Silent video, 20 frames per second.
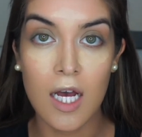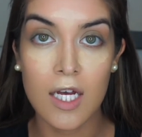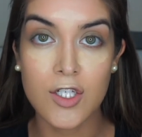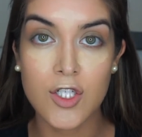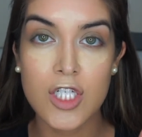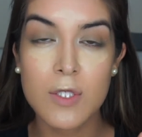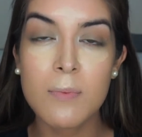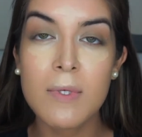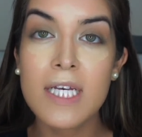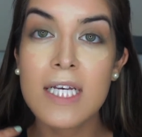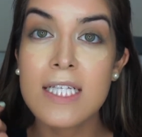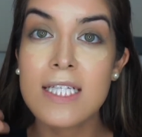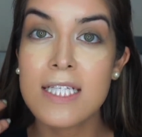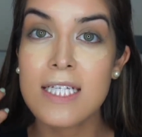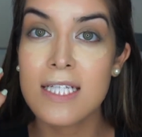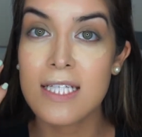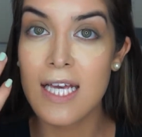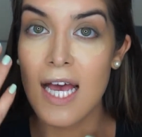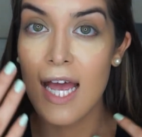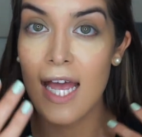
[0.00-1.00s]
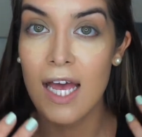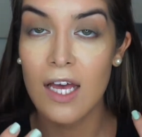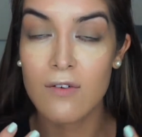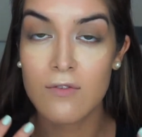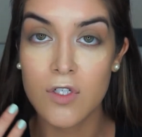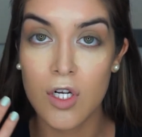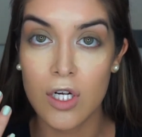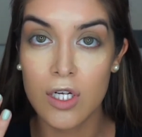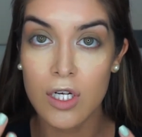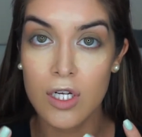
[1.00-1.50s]
just because since I have
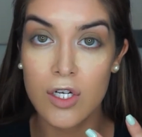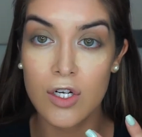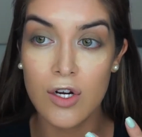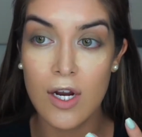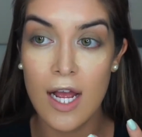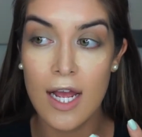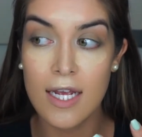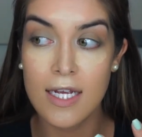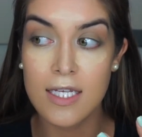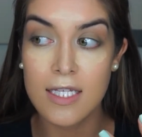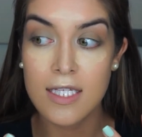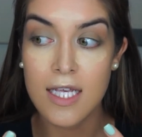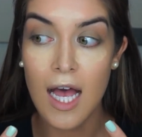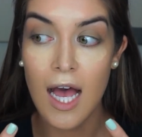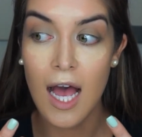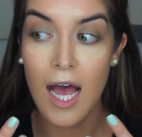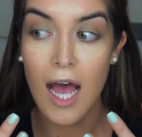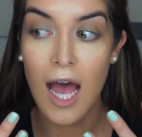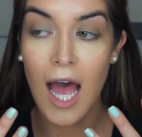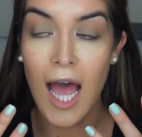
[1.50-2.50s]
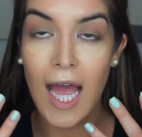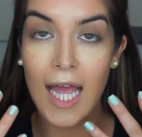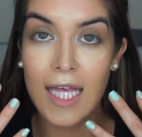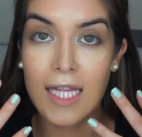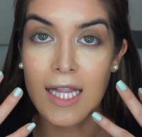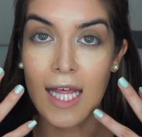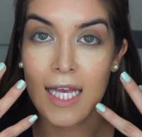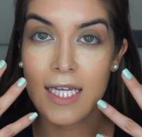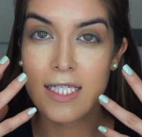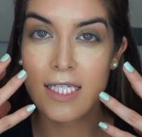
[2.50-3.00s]
dark under eyes, I
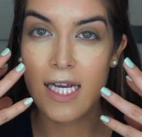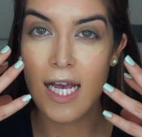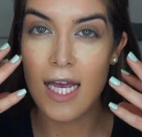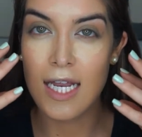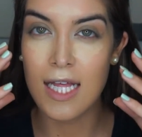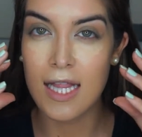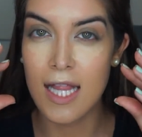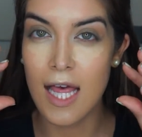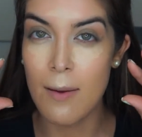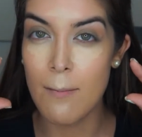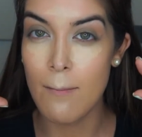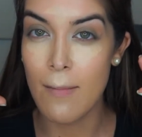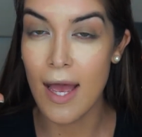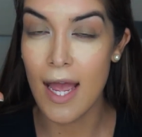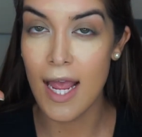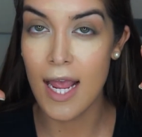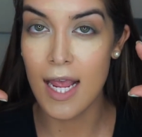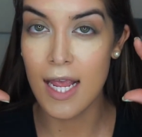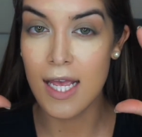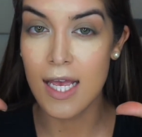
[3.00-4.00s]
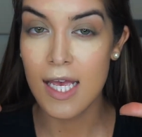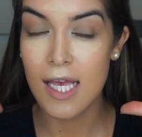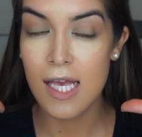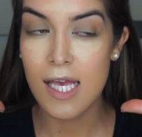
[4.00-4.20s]
like to kind of let my